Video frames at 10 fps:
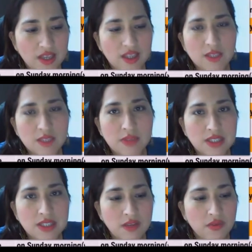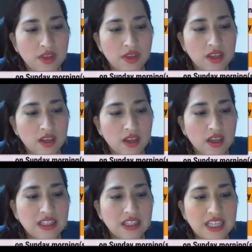
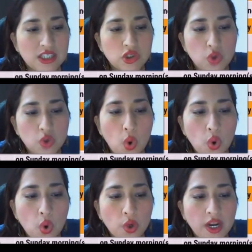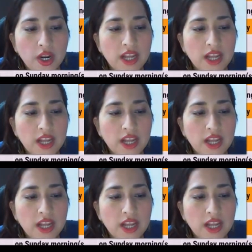The store,